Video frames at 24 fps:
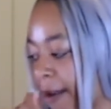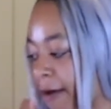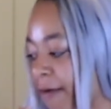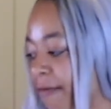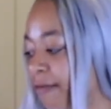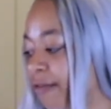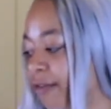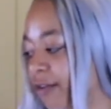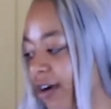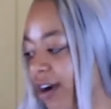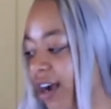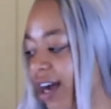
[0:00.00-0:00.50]

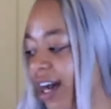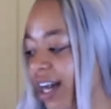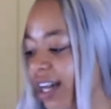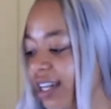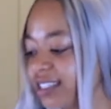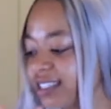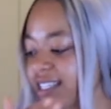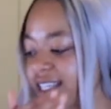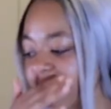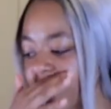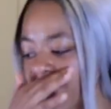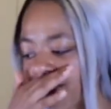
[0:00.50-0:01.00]
for
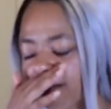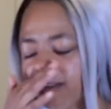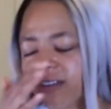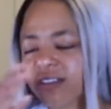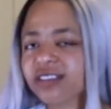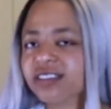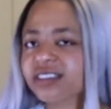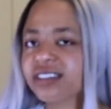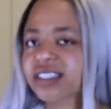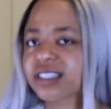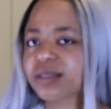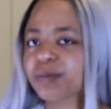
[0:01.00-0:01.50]
us, and of
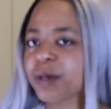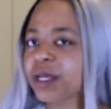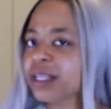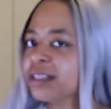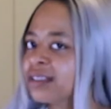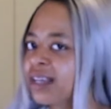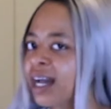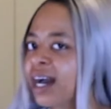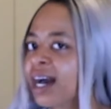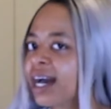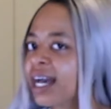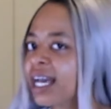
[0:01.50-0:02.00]
course to
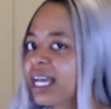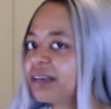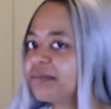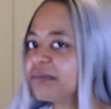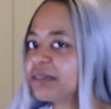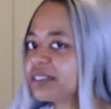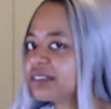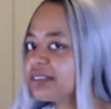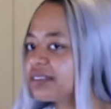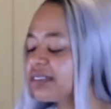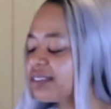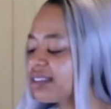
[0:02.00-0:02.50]
spend time
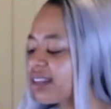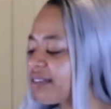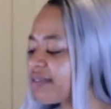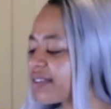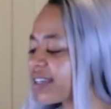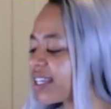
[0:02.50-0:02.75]
and stuff